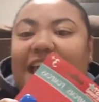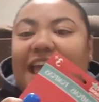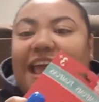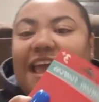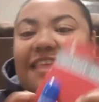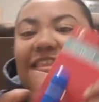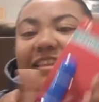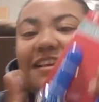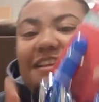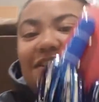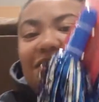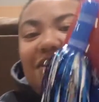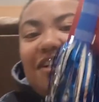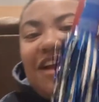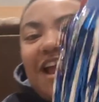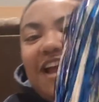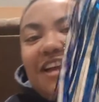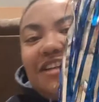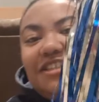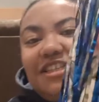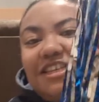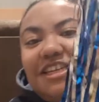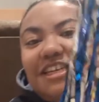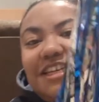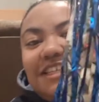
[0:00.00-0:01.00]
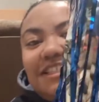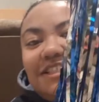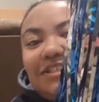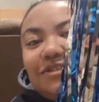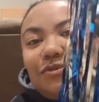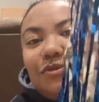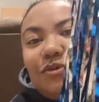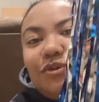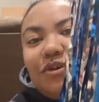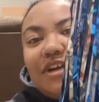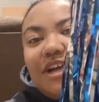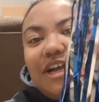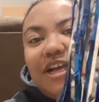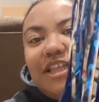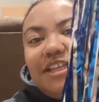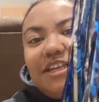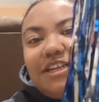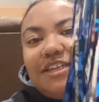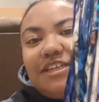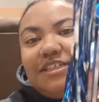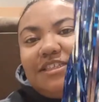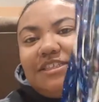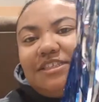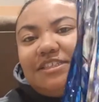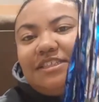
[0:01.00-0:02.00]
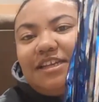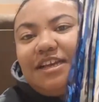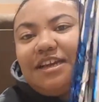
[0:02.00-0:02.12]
And these are actually his school colors.